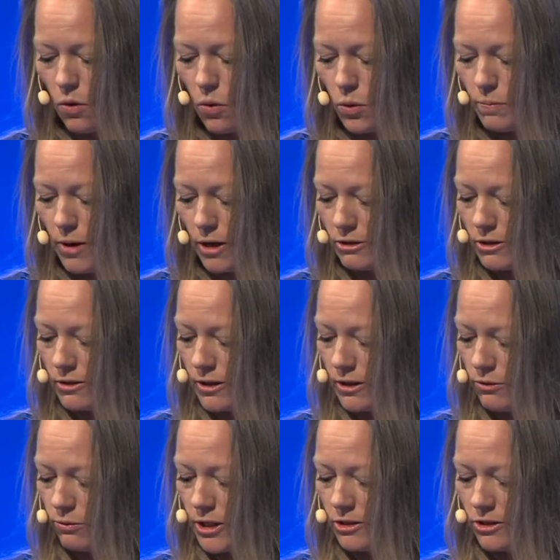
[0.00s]
All buses
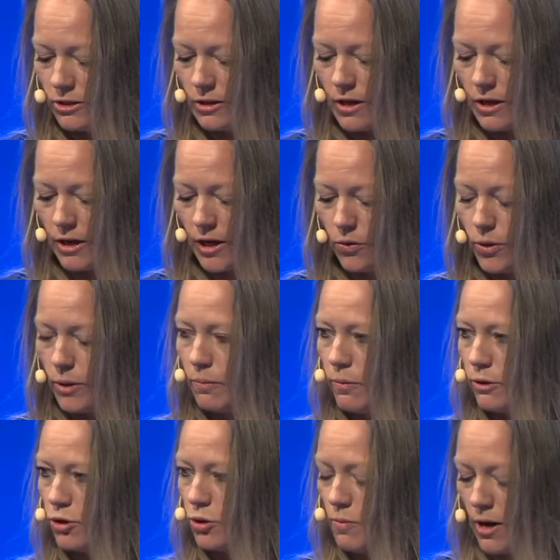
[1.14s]
in the region are
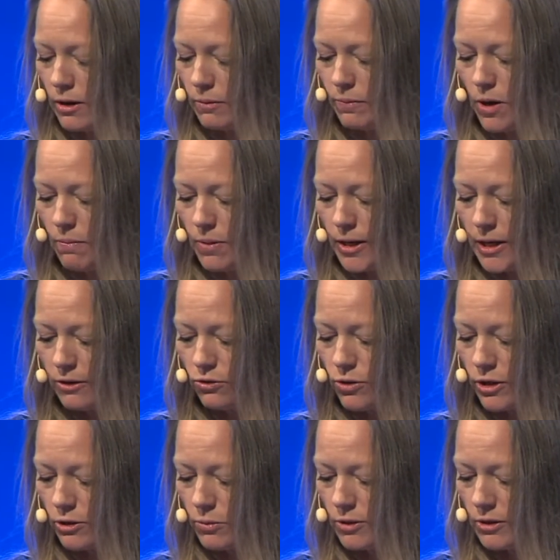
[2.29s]
equipped with smart public
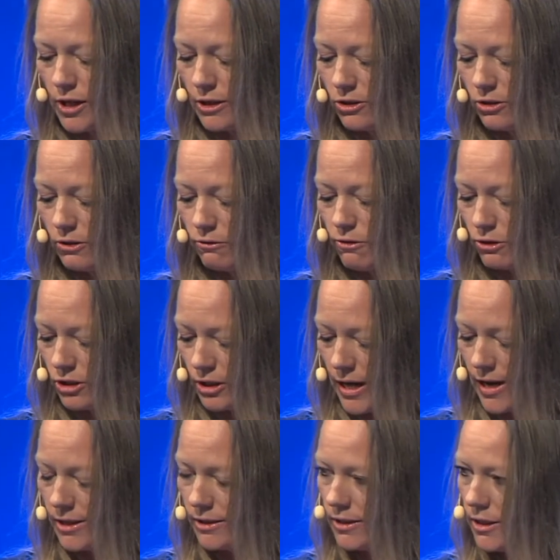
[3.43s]
transportation
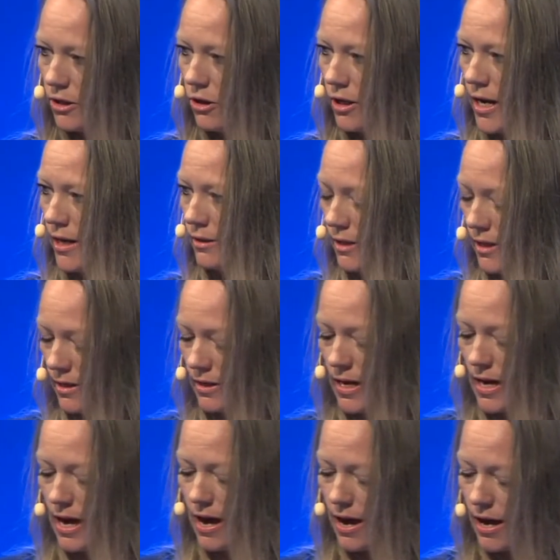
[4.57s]
functionality, connecting